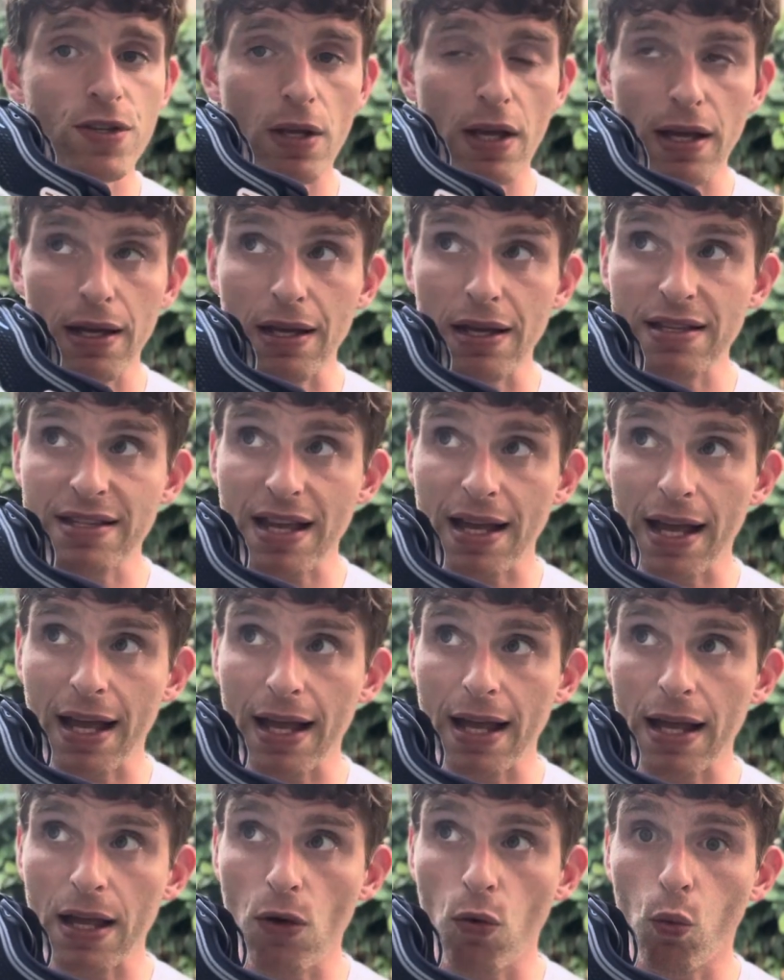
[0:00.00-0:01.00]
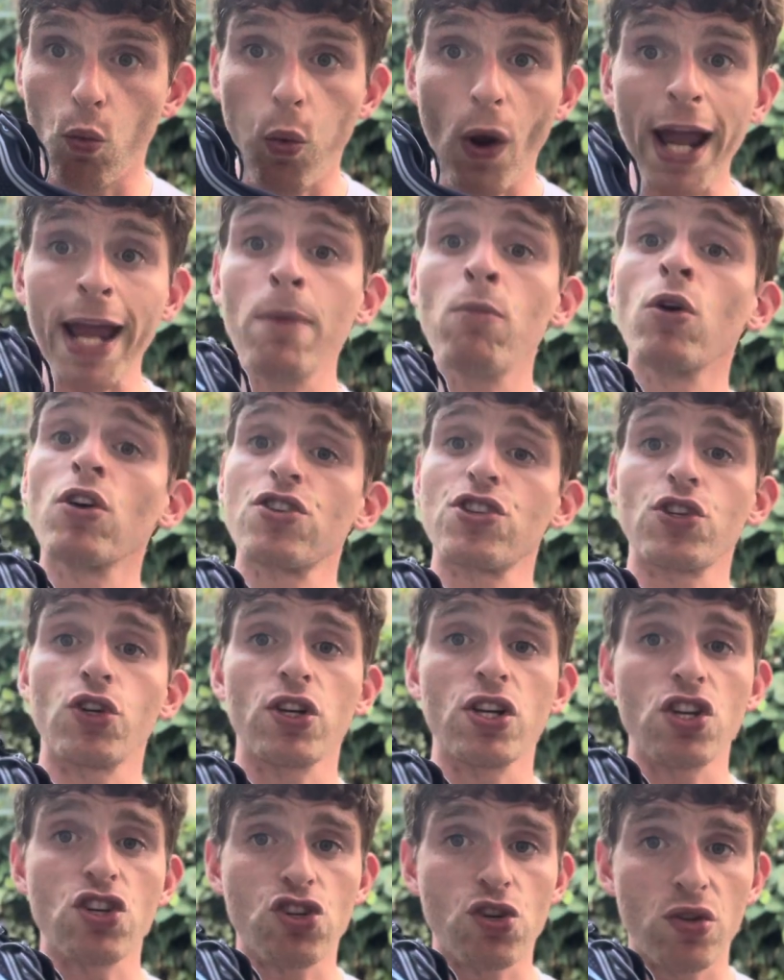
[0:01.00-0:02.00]
is a way more
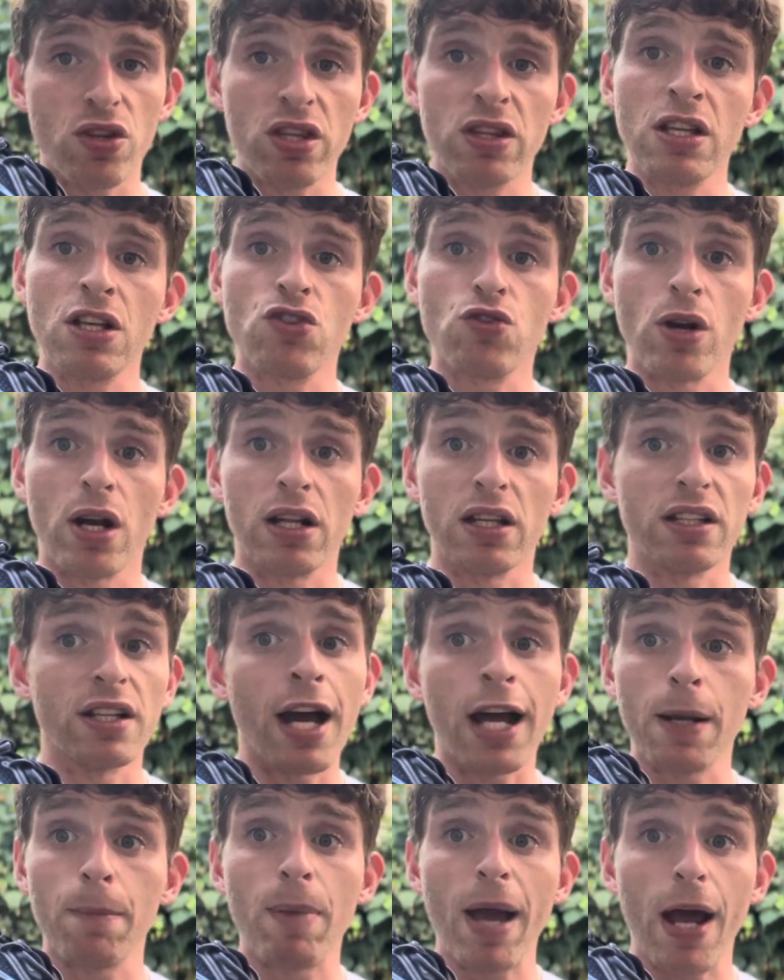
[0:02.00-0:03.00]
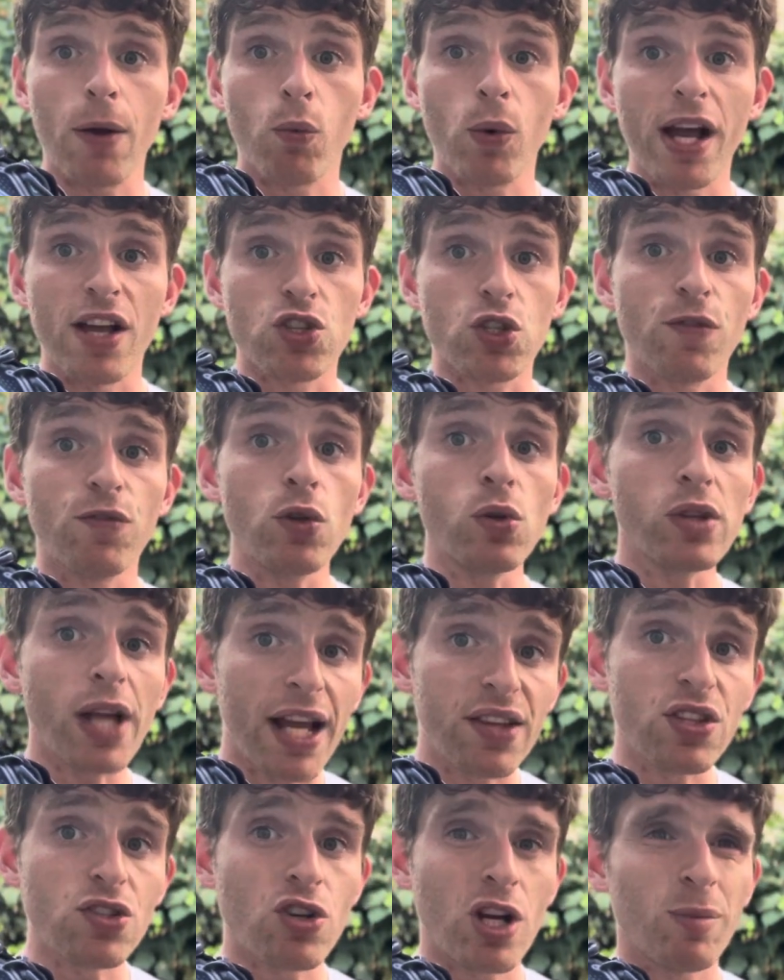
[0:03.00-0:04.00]
sturdy shoe than the Adrenaline, not in a bad way. So if you
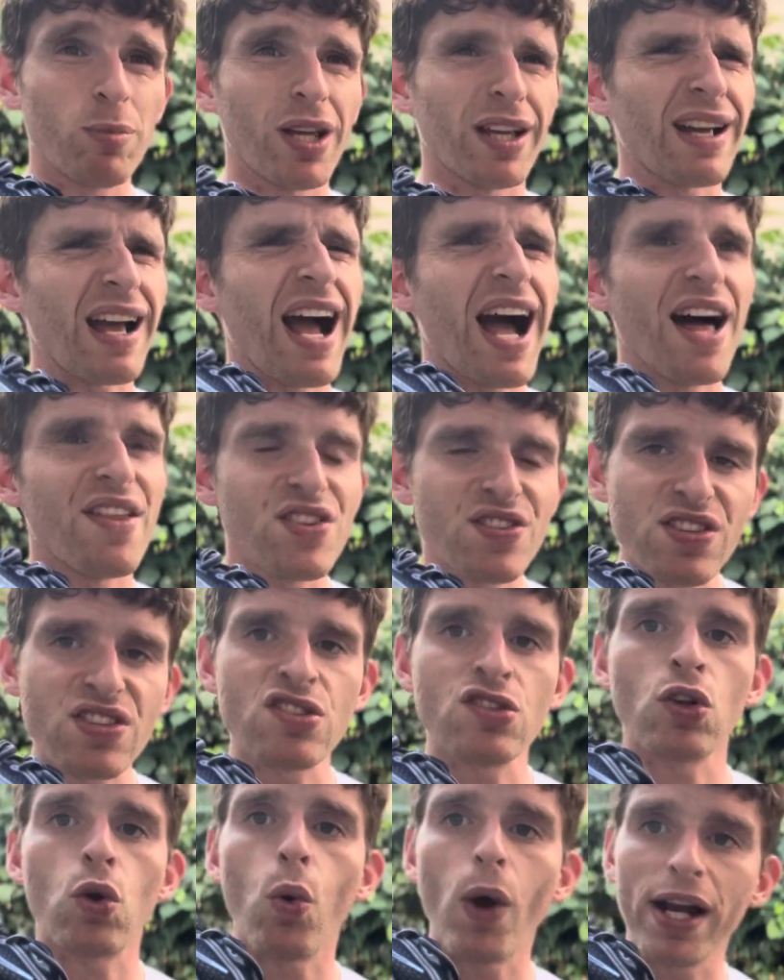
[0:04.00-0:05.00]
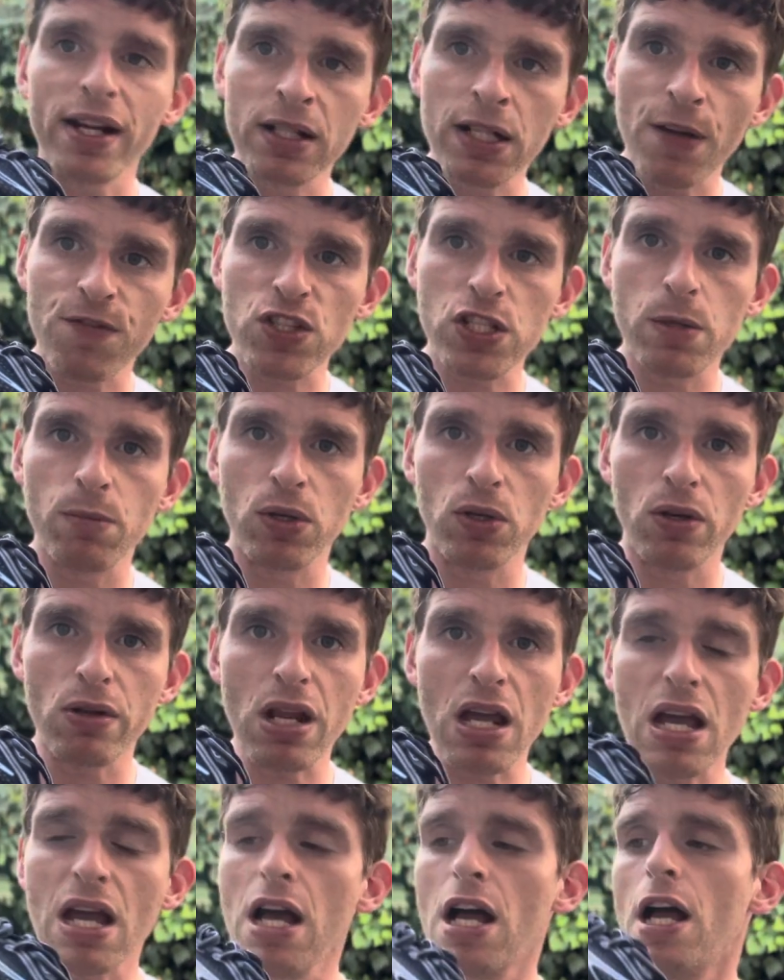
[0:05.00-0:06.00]
like the Adrenaline, be like, this isn't quite enough
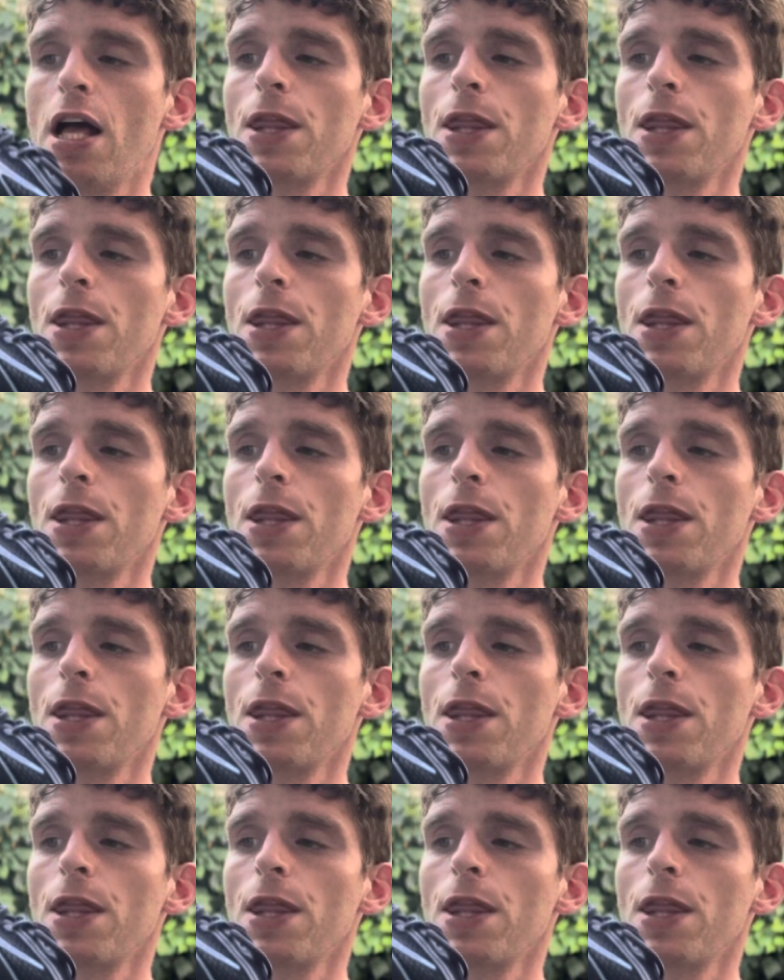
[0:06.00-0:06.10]
stability.